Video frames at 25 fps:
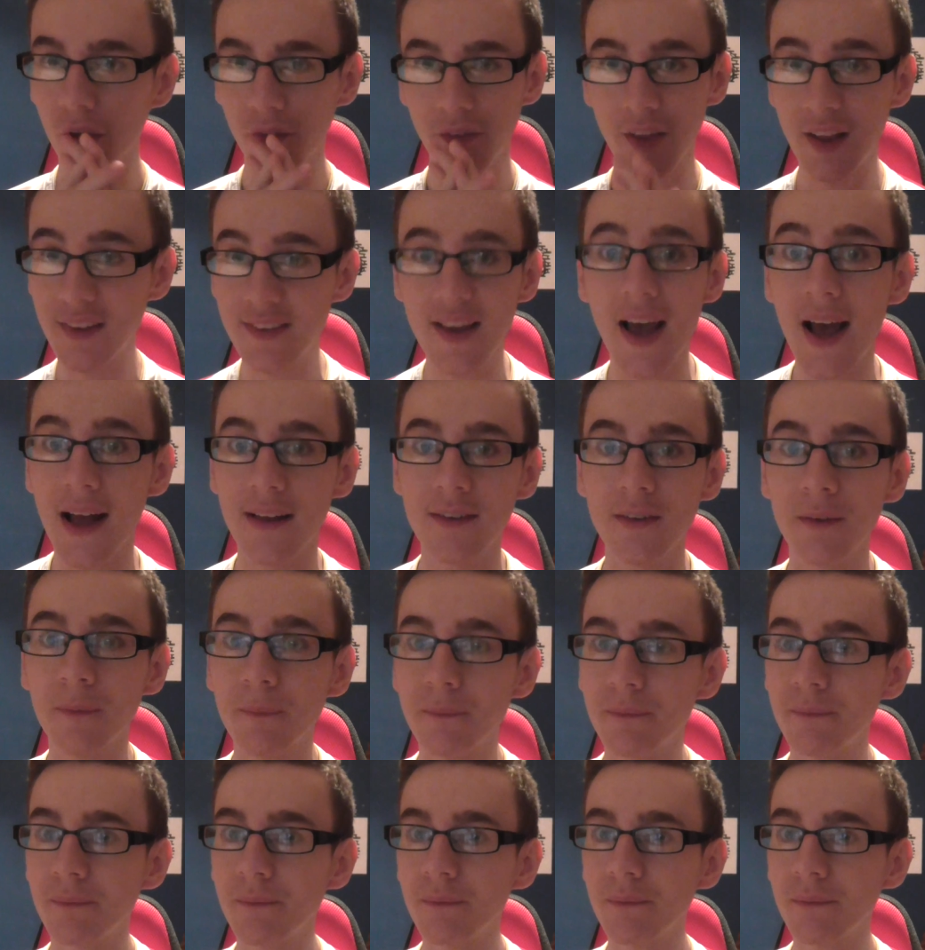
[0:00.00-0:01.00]
They're dead.
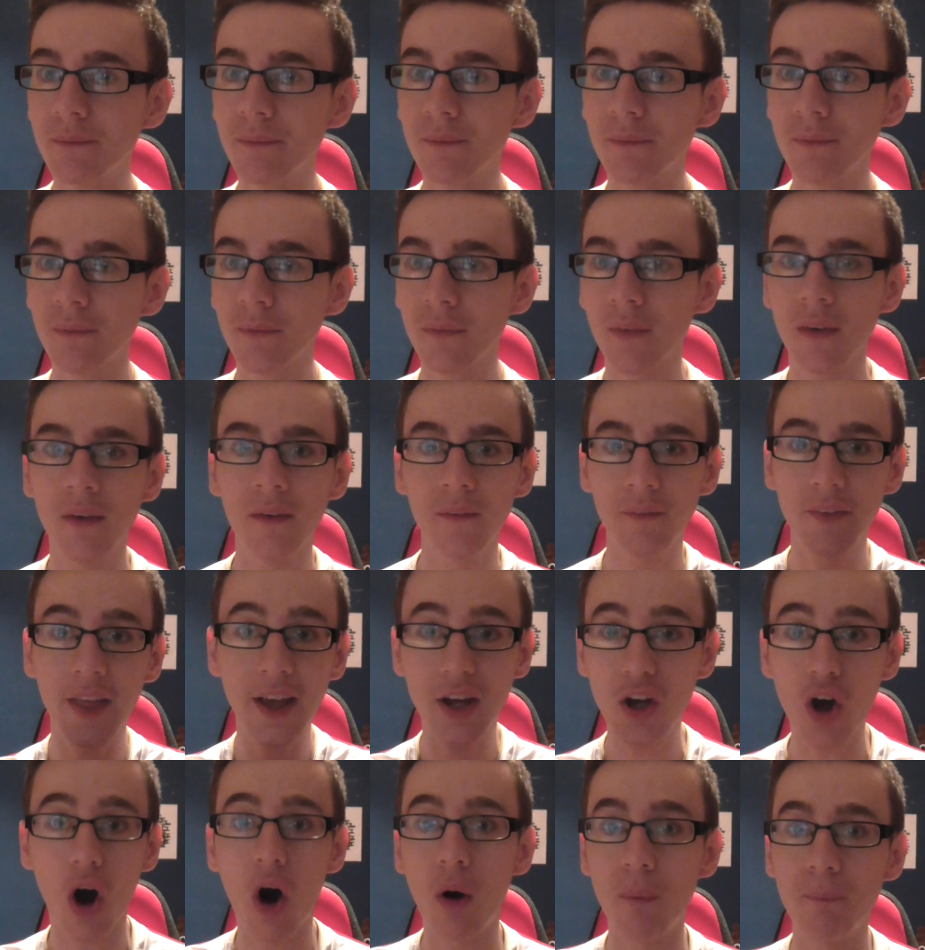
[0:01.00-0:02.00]

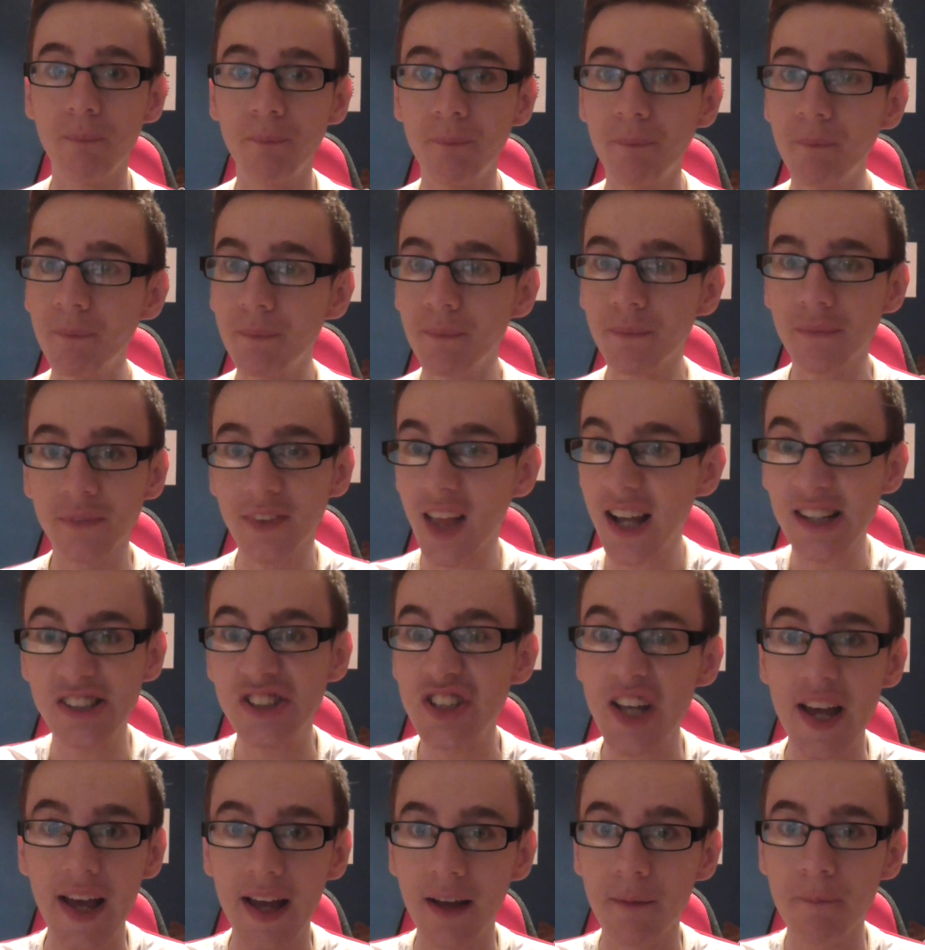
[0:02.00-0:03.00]
They're gone.
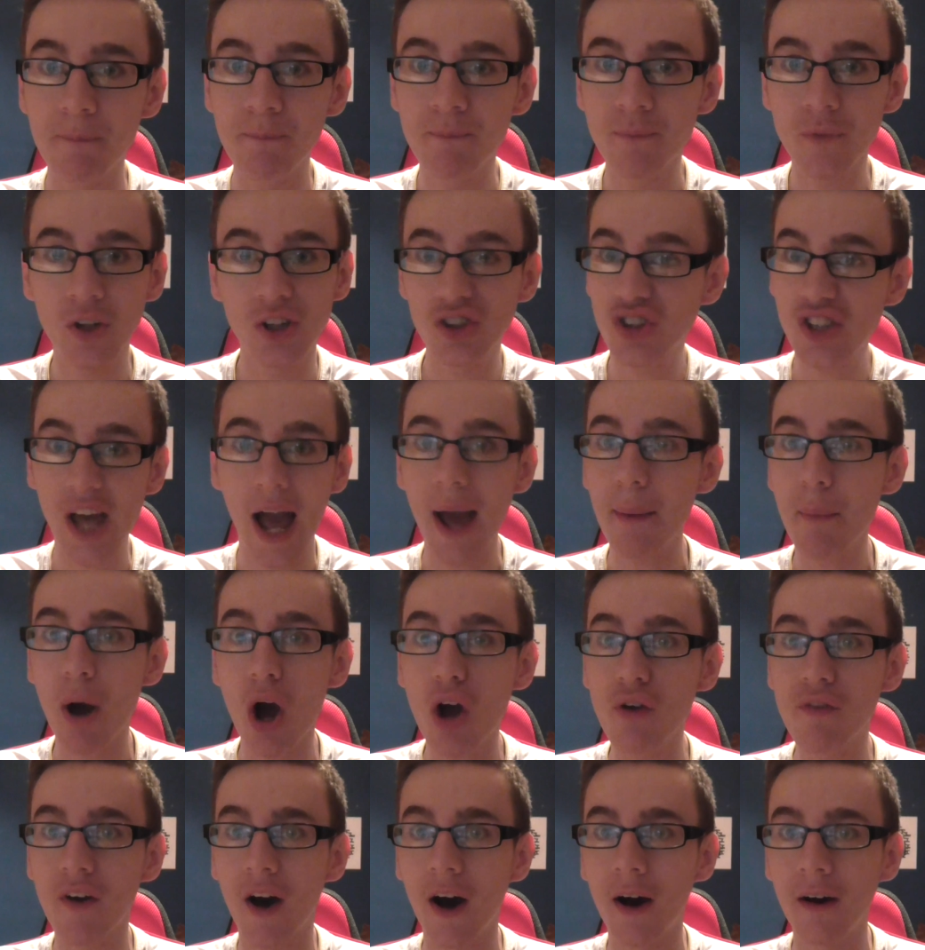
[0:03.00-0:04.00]
That's it. It's game
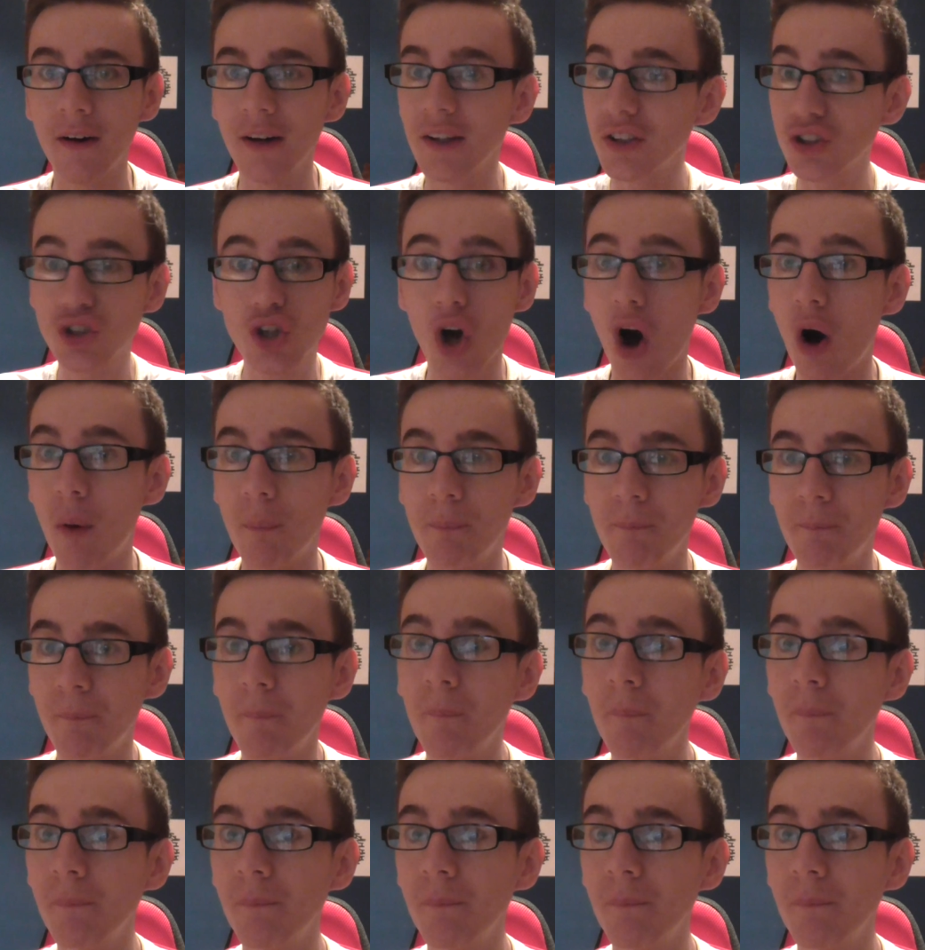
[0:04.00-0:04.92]
over. It's gone.